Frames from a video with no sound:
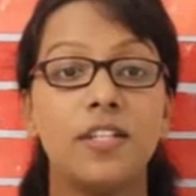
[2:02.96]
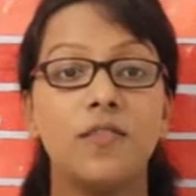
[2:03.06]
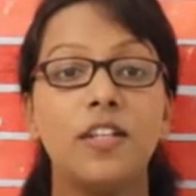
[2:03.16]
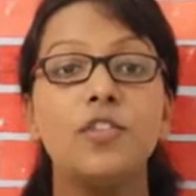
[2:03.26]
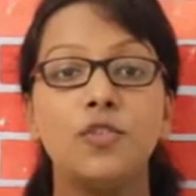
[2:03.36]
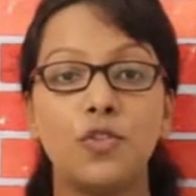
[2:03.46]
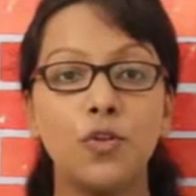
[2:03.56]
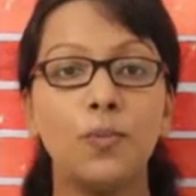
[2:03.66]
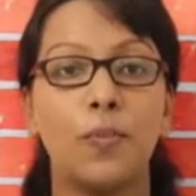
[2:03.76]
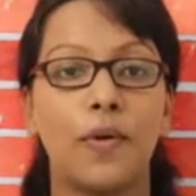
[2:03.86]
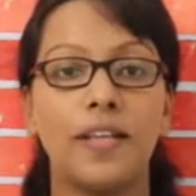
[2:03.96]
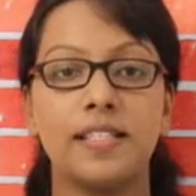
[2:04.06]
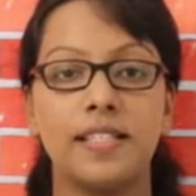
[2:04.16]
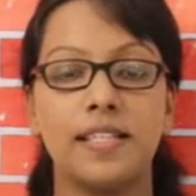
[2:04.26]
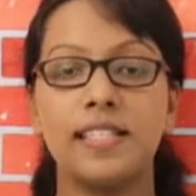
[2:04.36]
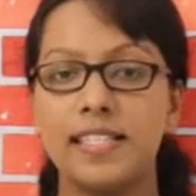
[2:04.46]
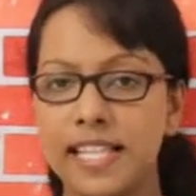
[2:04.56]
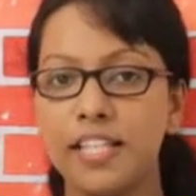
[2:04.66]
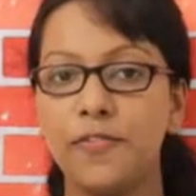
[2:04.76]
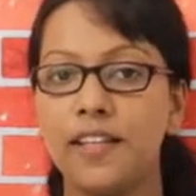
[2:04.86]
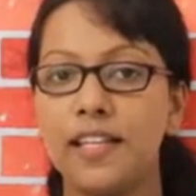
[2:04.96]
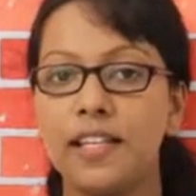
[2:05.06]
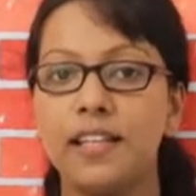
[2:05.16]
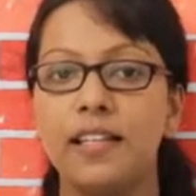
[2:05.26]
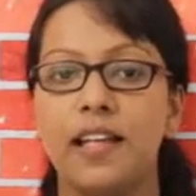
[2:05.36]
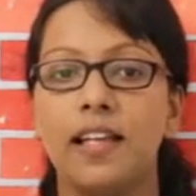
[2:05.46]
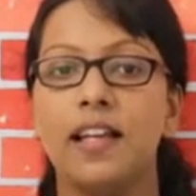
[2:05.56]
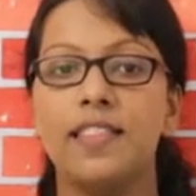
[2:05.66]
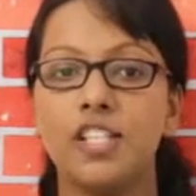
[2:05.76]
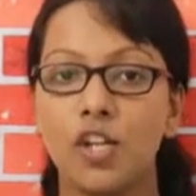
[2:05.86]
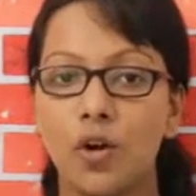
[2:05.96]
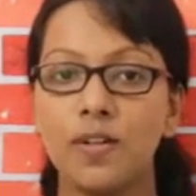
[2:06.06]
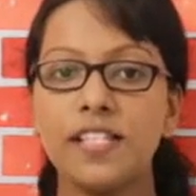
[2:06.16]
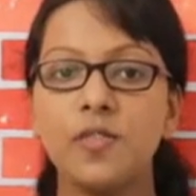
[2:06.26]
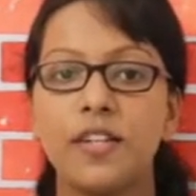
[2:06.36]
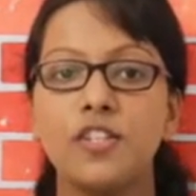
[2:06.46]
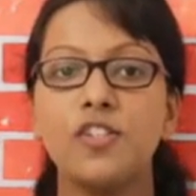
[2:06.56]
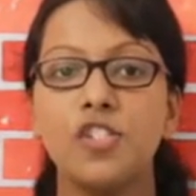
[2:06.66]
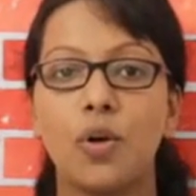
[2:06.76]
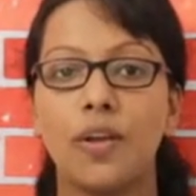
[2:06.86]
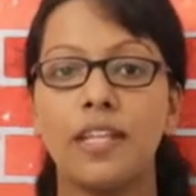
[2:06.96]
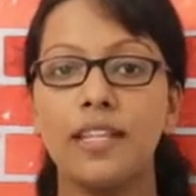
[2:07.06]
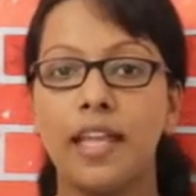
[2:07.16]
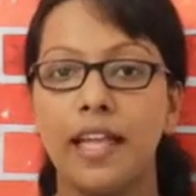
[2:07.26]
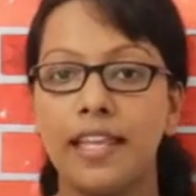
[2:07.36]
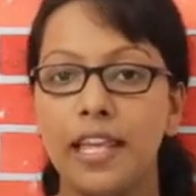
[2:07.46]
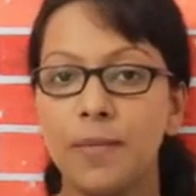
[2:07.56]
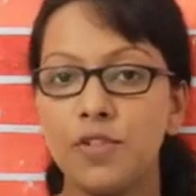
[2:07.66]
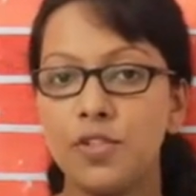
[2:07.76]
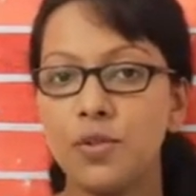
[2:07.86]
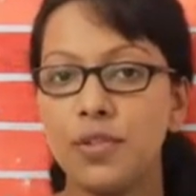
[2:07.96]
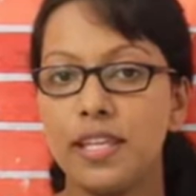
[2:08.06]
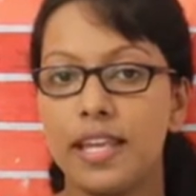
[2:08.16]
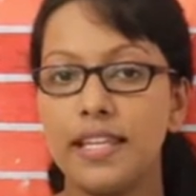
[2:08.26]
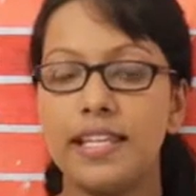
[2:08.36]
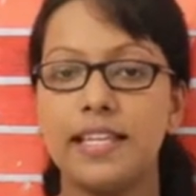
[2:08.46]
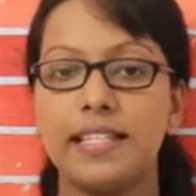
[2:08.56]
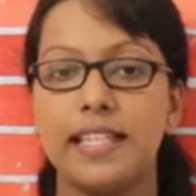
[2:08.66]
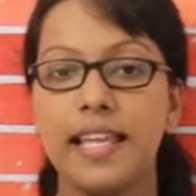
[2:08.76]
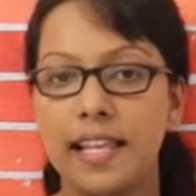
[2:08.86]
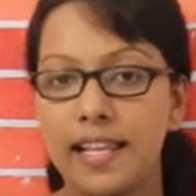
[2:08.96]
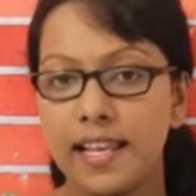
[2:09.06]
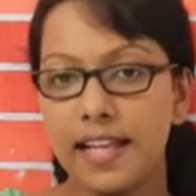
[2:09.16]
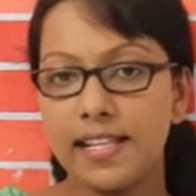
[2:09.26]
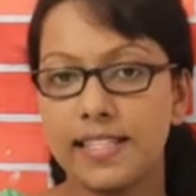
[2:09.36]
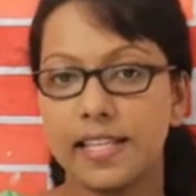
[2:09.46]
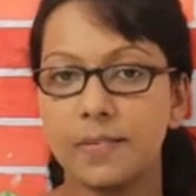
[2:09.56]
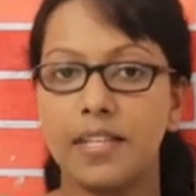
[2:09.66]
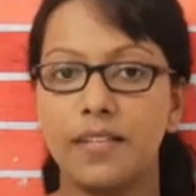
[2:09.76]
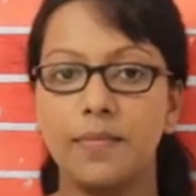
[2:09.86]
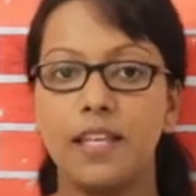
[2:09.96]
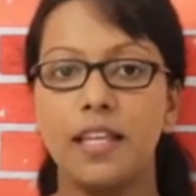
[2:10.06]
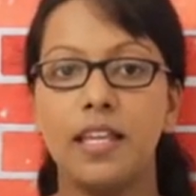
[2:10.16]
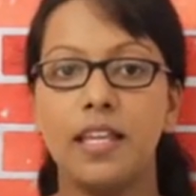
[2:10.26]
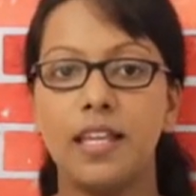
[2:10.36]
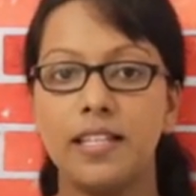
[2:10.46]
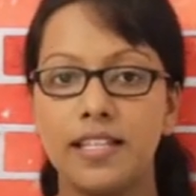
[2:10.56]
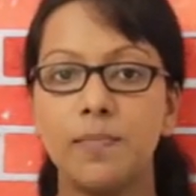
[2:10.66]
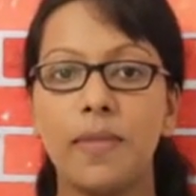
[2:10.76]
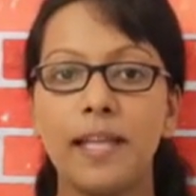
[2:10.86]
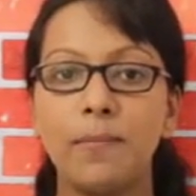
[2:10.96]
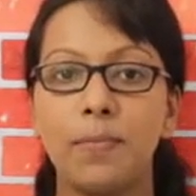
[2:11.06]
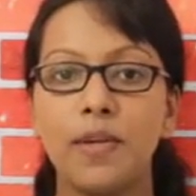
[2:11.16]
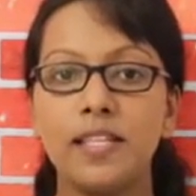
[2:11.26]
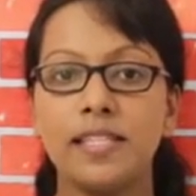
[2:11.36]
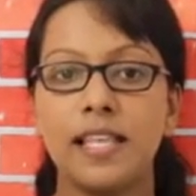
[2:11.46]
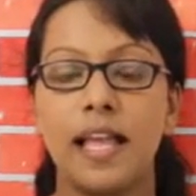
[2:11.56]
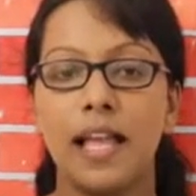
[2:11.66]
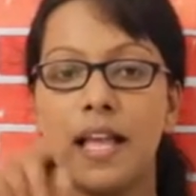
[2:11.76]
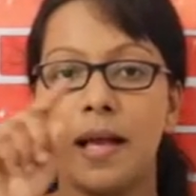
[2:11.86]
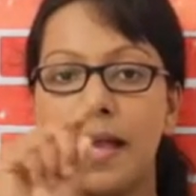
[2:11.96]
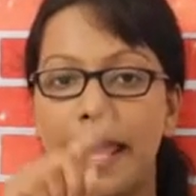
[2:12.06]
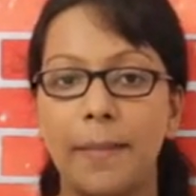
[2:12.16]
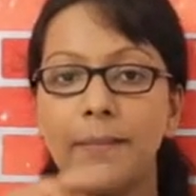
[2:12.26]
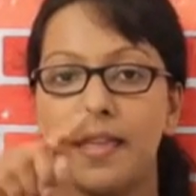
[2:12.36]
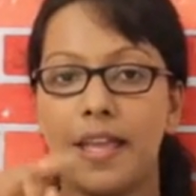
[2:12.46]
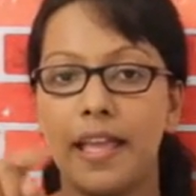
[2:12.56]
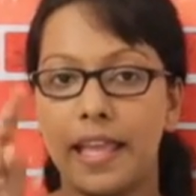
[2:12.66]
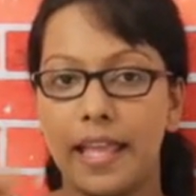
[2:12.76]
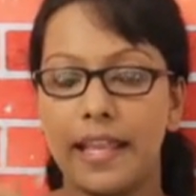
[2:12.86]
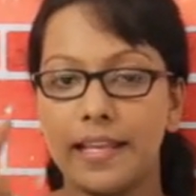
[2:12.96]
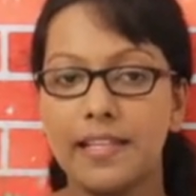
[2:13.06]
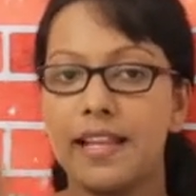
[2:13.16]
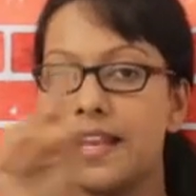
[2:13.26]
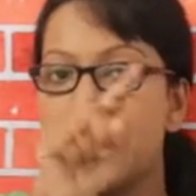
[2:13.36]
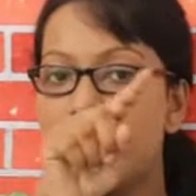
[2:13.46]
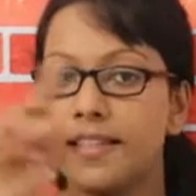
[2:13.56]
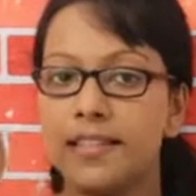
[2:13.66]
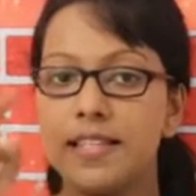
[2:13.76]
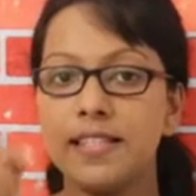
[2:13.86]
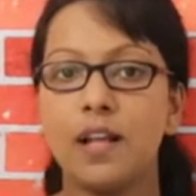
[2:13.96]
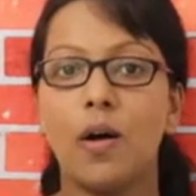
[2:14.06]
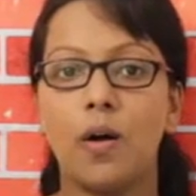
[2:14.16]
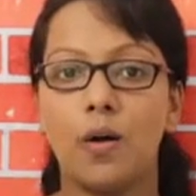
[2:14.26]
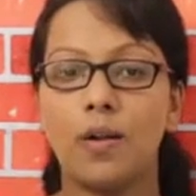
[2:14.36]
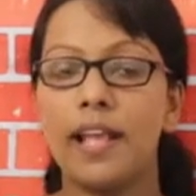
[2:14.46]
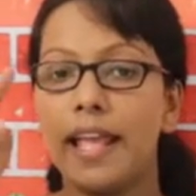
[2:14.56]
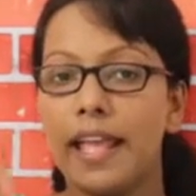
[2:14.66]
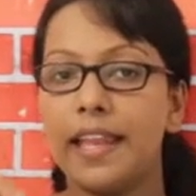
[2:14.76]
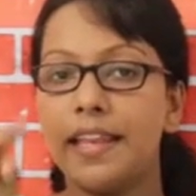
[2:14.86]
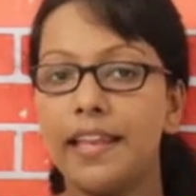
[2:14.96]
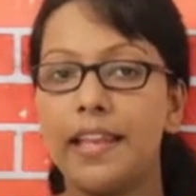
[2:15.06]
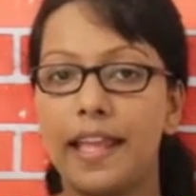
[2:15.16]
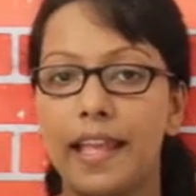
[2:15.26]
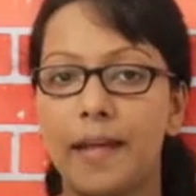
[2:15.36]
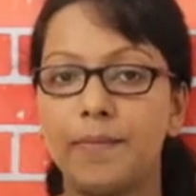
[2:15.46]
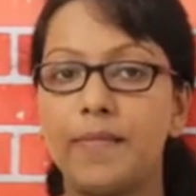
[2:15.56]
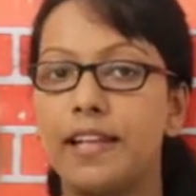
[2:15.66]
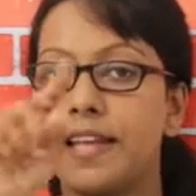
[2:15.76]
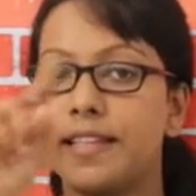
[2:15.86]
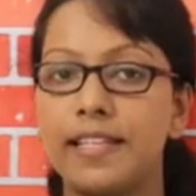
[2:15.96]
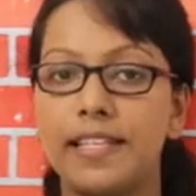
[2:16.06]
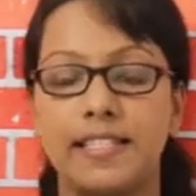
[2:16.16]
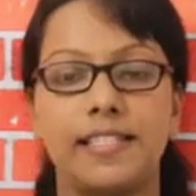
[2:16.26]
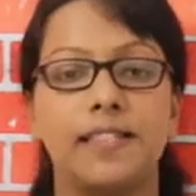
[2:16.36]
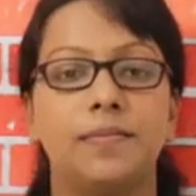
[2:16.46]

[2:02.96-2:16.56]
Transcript: between 2 points. See the figure. The shortest way to join M to N is a line segment. It is by points M, N like this or N, M like this.